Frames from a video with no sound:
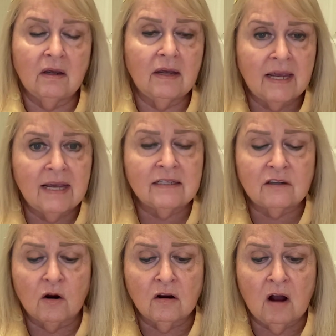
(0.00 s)
He is
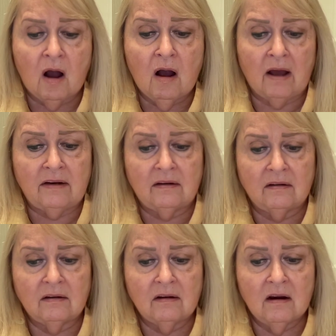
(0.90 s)
our God,
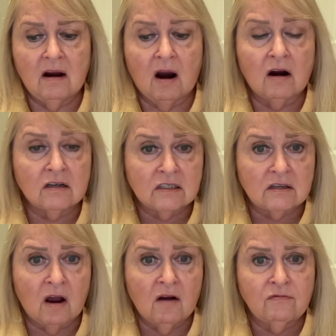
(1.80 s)
our
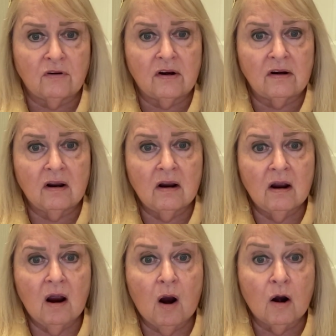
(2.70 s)
sovereign,
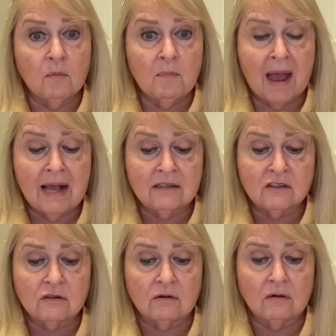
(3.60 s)
our
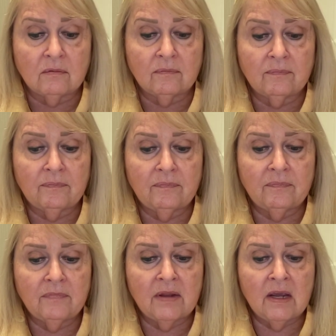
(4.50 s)
master.
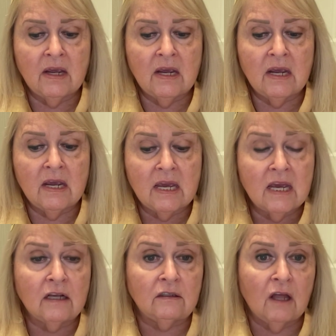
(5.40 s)

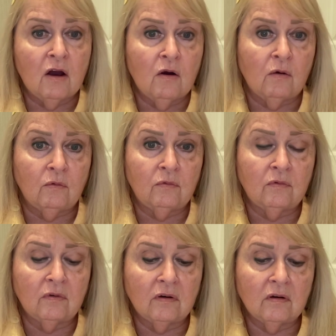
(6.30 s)
He
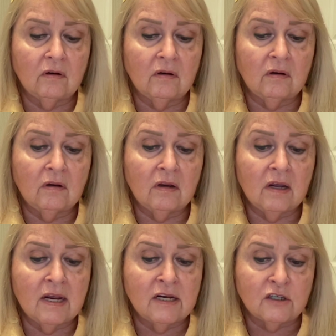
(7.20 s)
alone
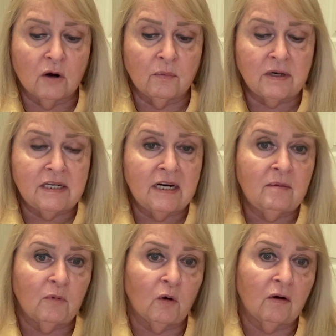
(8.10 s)
is our
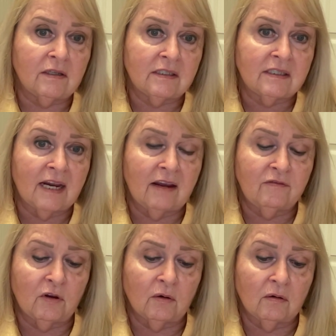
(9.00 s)
Redeemer and
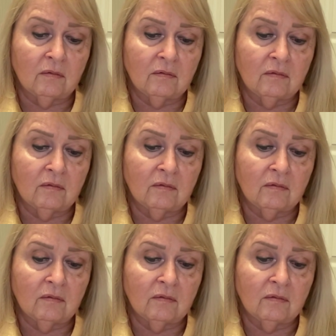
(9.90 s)
Savior.